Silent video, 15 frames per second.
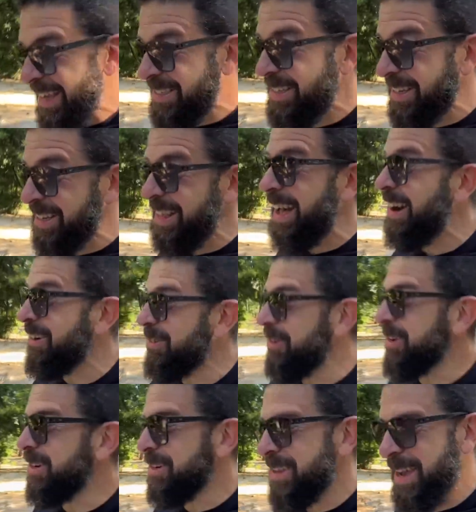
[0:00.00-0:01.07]
clown
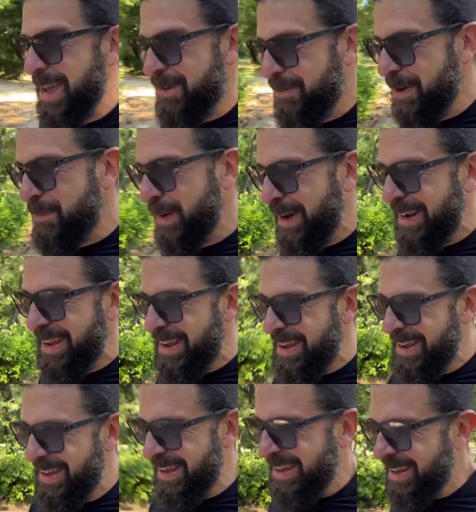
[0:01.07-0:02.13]
world, everybody.
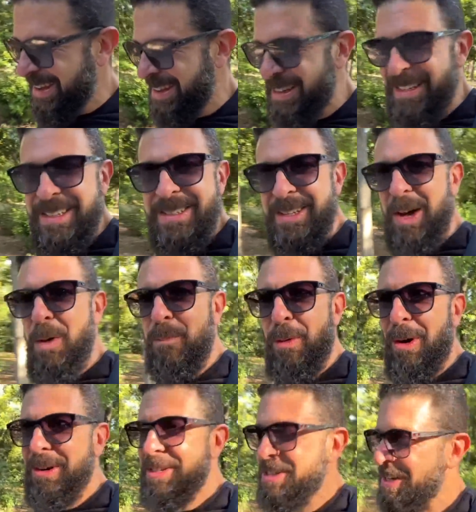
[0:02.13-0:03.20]
So
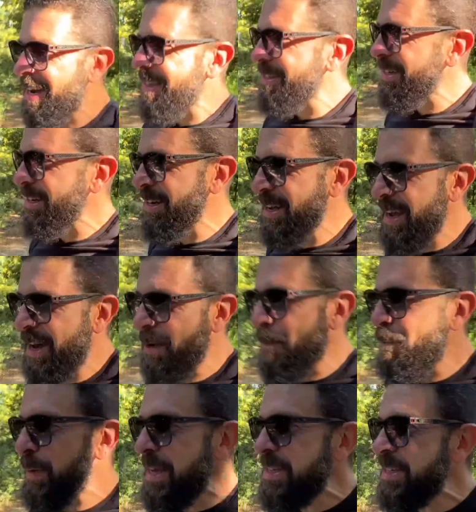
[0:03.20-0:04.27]
Boris Johnson, he had a
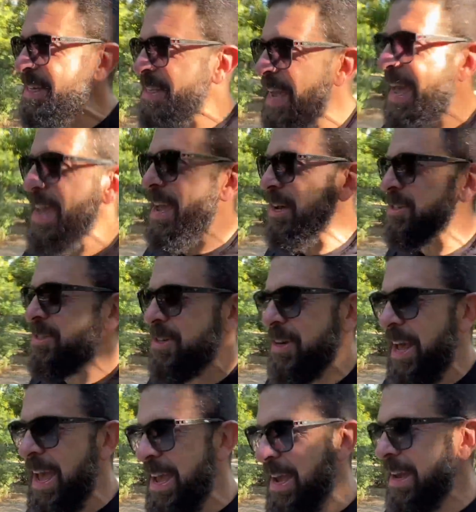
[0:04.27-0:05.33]
busy day
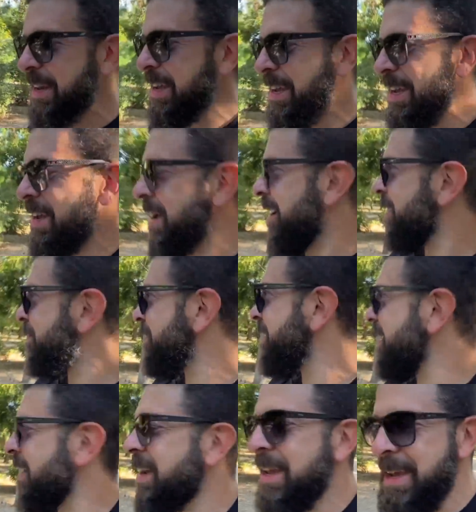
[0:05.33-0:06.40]
yesterday in Kiev,
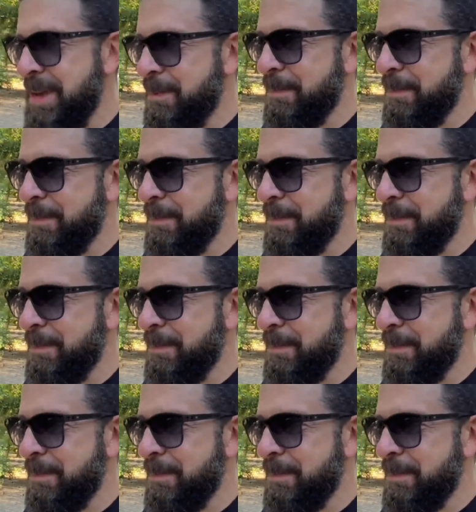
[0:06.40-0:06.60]
didn't he?